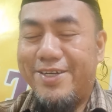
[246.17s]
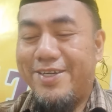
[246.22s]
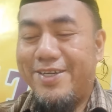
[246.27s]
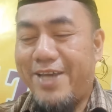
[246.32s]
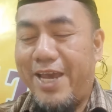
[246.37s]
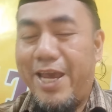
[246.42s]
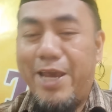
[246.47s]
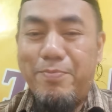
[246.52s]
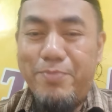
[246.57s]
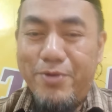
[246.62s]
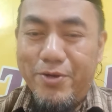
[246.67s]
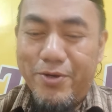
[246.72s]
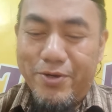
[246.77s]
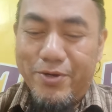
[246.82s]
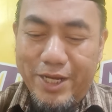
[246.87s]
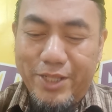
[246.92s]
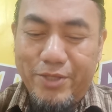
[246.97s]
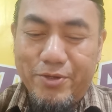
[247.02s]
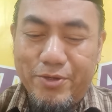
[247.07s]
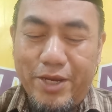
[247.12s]
I
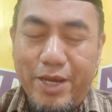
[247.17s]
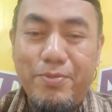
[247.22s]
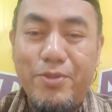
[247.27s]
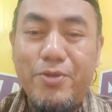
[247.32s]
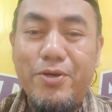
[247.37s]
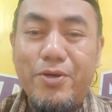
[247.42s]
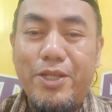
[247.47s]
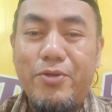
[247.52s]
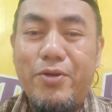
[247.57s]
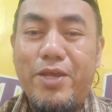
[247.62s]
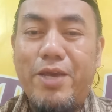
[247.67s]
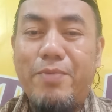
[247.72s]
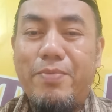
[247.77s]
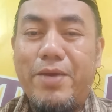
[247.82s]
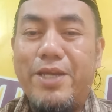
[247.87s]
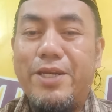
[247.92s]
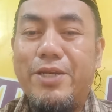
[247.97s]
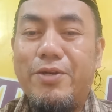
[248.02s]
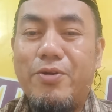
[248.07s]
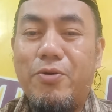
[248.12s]
don't have
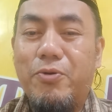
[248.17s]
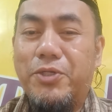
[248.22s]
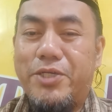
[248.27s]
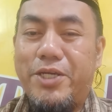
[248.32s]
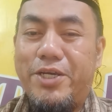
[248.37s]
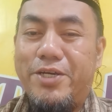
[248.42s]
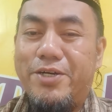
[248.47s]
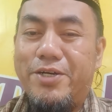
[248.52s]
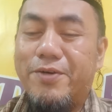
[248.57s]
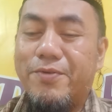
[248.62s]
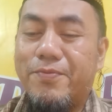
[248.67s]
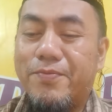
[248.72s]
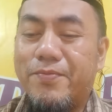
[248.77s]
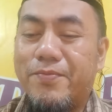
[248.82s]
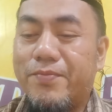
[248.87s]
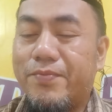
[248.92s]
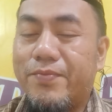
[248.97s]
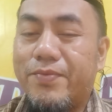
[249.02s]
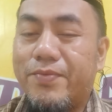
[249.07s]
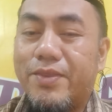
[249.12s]
any notes here.
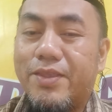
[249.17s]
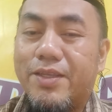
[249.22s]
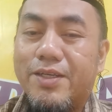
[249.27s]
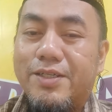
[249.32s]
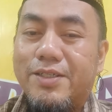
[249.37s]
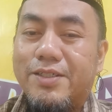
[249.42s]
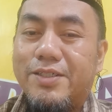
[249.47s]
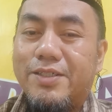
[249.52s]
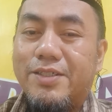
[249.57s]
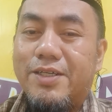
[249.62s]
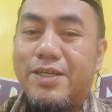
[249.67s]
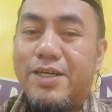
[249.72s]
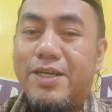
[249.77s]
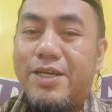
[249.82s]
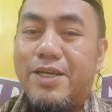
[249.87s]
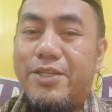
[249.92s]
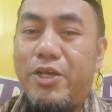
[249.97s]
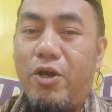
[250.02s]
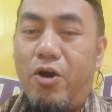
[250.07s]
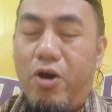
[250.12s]

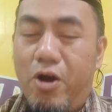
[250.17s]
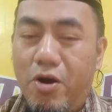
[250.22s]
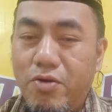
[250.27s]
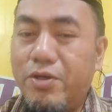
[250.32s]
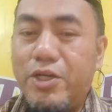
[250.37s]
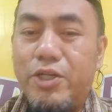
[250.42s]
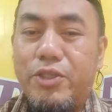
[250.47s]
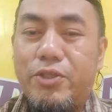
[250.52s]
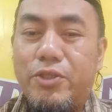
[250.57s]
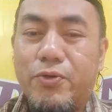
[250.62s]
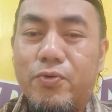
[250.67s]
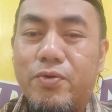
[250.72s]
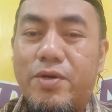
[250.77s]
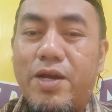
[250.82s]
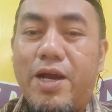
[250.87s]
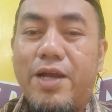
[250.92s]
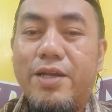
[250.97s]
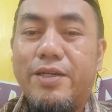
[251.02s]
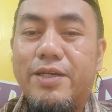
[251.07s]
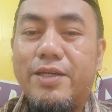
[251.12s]
The only true
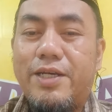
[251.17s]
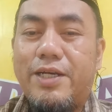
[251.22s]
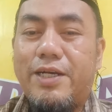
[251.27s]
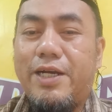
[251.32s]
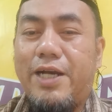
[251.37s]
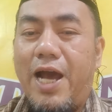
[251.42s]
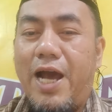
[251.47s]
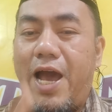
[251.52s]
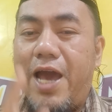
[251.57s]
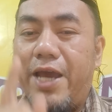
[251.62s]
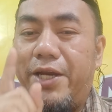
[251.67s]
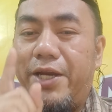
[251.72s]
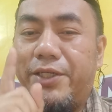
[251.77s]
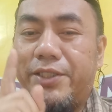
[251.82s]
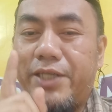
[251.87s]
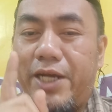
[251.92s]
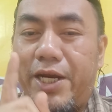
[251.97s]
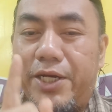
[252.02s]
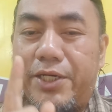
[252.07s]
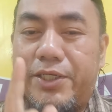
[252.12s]
God,
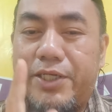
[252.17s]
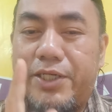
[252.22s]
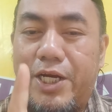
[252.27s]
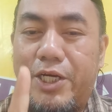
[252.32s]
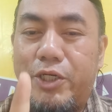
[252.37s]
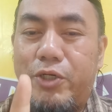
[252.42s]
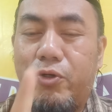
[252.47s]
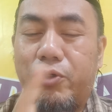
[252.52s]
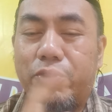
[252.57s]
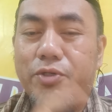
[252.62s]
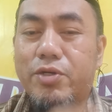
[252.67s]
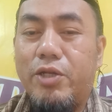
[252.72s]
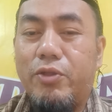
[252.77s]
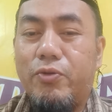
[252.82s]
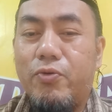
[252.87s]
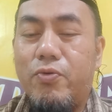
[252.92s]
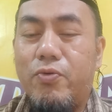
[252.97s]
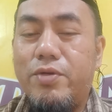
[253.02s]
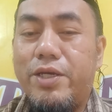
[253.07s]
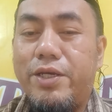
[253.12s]
kaisa-isang Diyos na
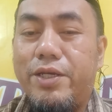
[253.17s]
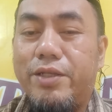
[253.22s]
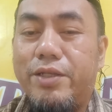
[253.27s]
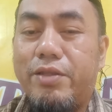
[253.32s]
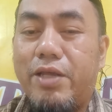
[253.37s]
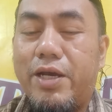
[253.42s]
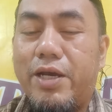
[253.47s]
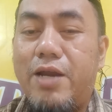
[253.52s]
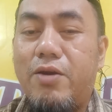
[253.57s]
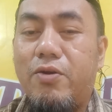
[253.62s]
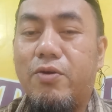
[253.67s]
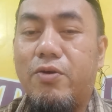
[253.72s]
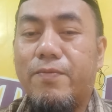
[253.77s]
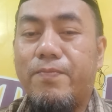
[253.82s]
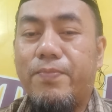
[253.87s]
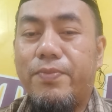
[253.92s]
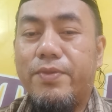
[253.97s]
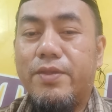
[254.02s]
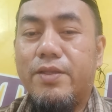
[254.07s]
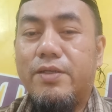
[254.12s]
tunay in Tagalog.
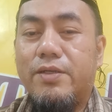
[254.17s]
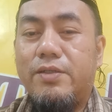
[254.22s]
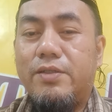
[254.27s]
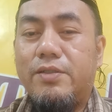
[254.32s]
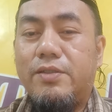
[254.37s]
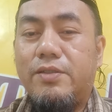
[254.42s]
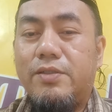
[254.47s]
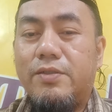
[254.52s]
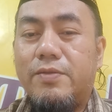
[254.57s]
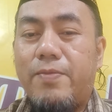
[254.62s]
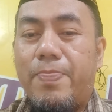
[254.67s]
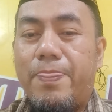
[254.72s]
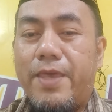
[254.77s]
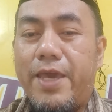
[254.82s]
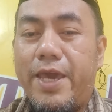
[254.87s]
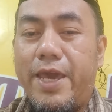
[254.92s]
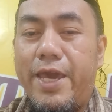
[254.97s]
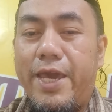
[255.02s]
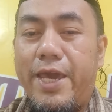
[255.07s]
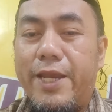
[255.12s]

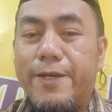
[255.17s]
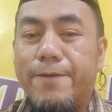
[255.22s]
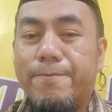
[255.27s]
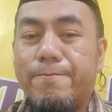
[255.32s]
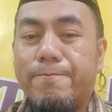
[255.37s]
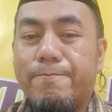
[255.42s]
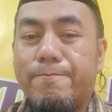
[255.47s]
And